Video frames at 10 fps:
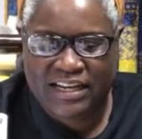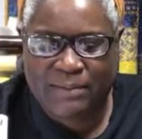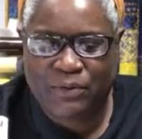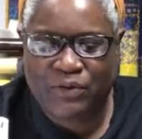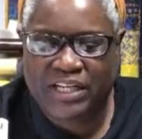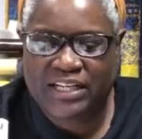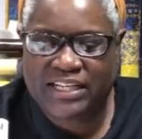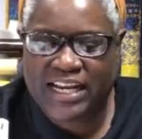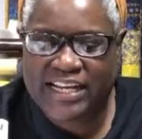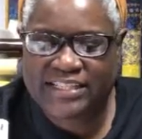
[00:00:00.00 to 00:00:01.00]
And Bonita
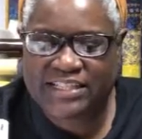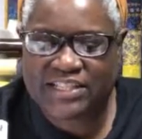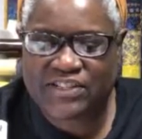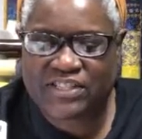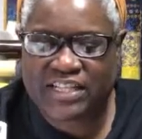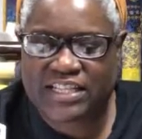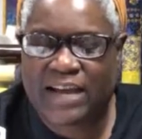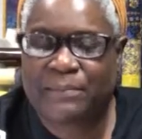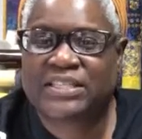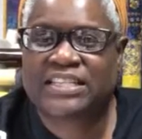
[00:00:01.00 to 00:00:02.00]
Nance is here, says
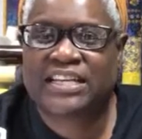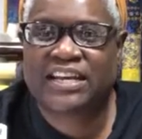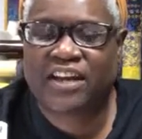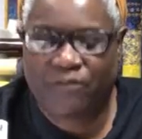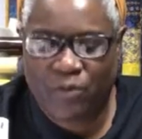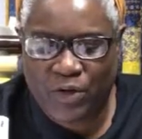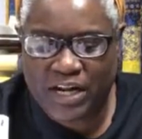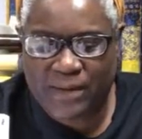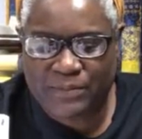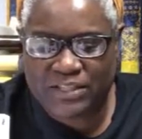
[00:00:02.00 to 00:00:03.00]
hi, Miss and everyone.
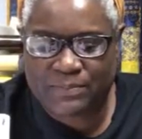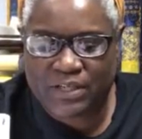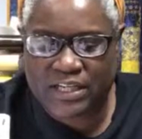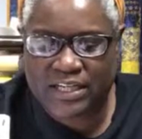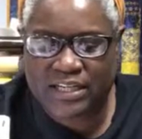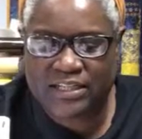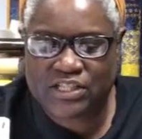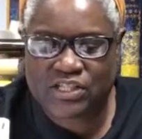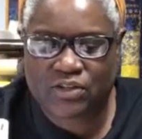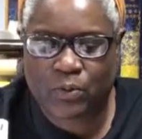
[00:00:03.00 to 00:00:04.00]
Hi, Miss Bonita.
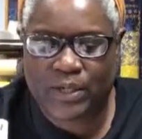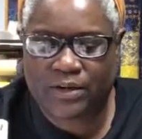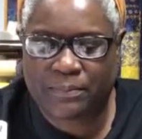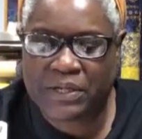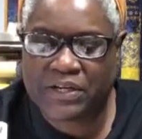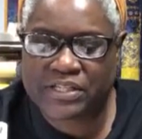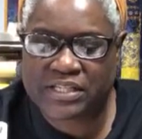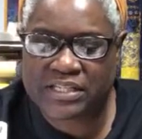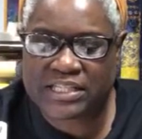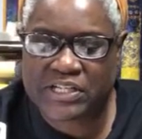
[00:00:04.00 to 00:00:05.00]
Shaquita
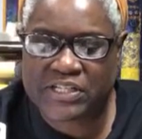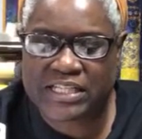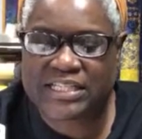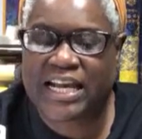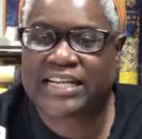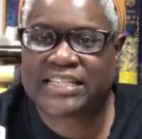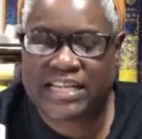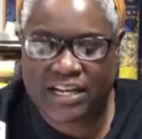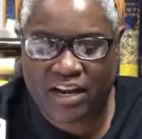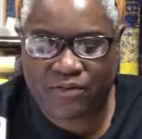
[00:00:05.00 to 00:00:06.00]
Pearson is here, says hi,
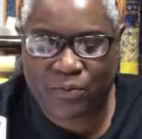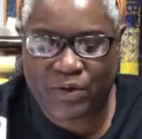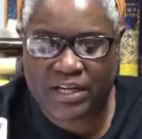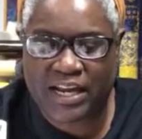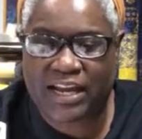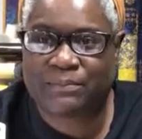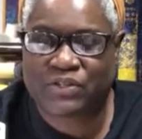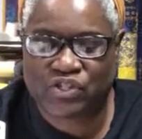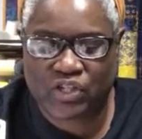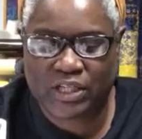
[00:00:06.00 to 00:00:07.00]
and everyone. Hi,
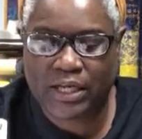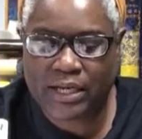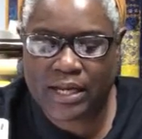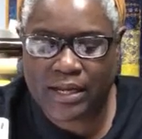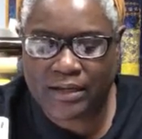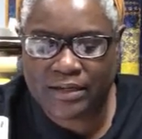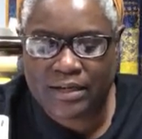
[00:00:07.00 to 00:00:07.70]
Miss Shaquita.